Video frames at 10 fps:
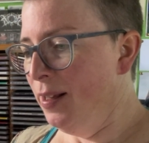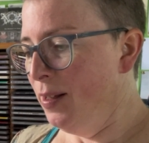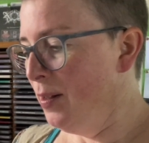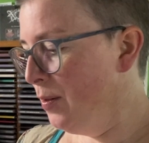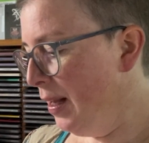
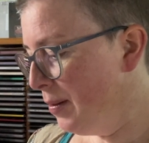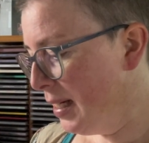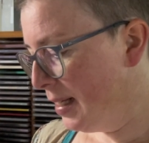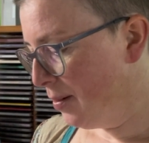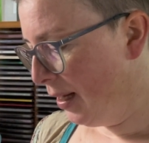So that was
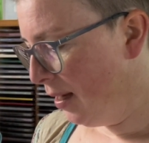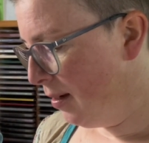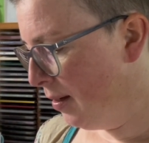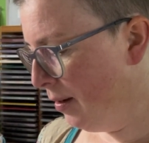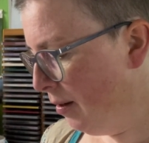yesterday.
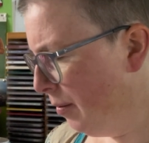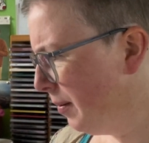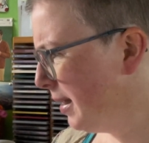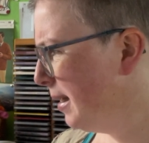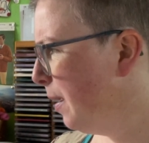What
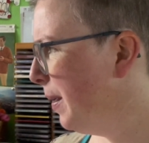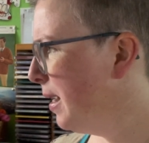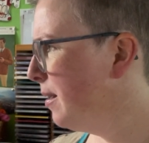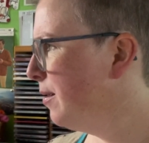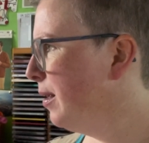was I saying about
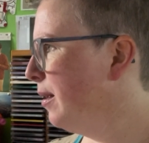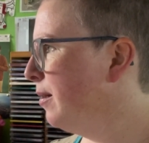yesterday?